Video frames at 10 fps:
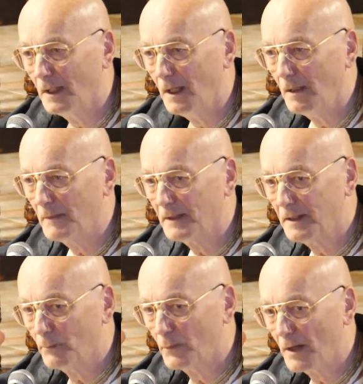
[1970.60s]
My dear
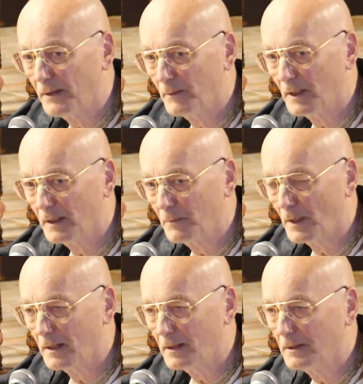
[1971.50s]
brother, my dear mind,
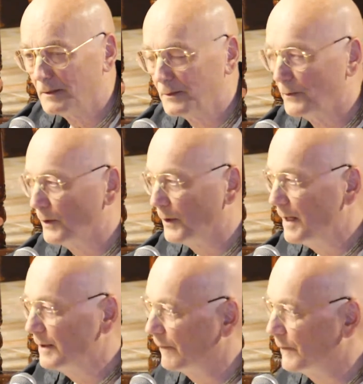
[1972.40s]
it is so the grace
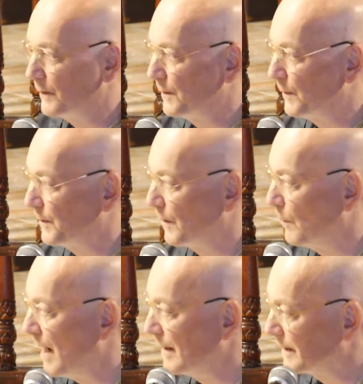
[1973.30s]
of the spiritual
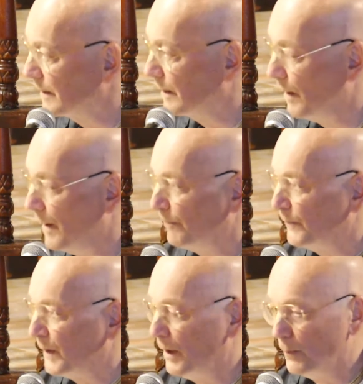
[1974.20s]
master
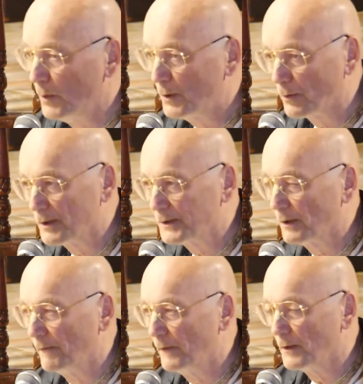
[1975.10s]
we cross
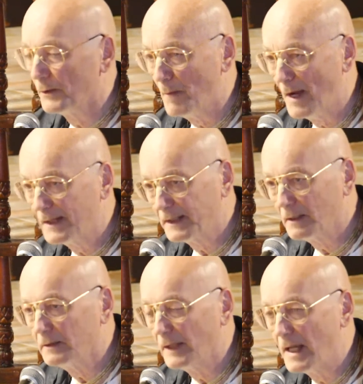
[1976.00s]
over the material
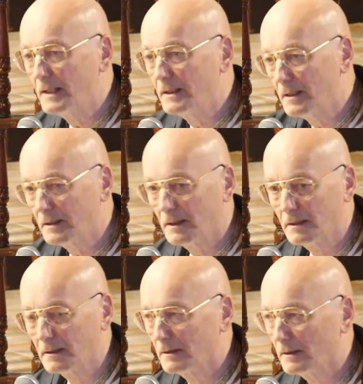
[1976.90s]

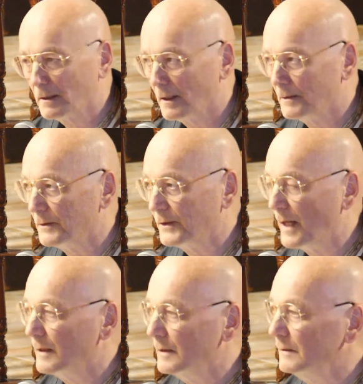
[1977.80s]
existence and
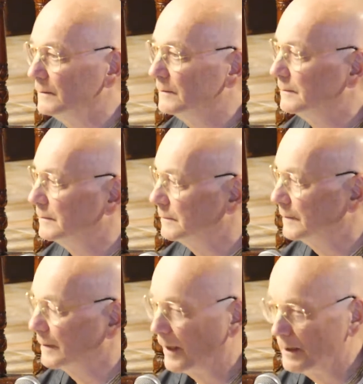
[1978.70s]
attain
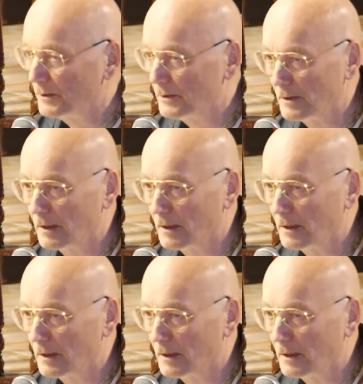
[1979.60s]
Krishna.